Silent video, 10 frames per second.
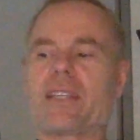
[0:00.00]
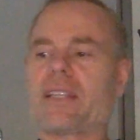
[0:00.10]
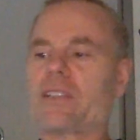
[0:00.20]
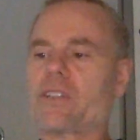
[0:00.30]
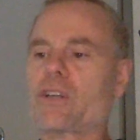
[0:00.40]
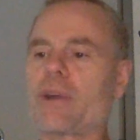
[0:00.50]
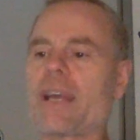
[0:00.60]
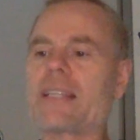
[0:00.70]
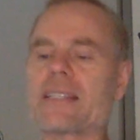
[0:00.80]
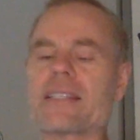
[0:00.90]
There's a
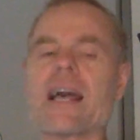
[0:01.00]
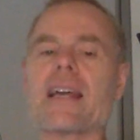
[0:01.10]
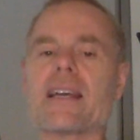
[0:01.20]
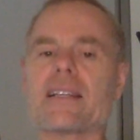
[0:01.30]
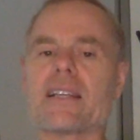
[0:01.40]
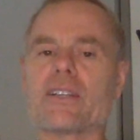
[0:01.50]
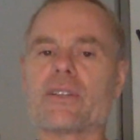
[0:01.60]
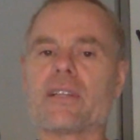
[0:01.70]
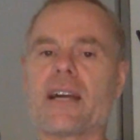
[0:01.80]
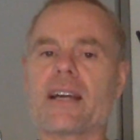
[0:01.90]
great saying that
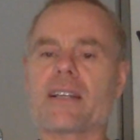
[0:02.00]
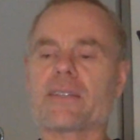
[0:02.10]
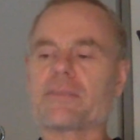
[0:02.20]
you'll like.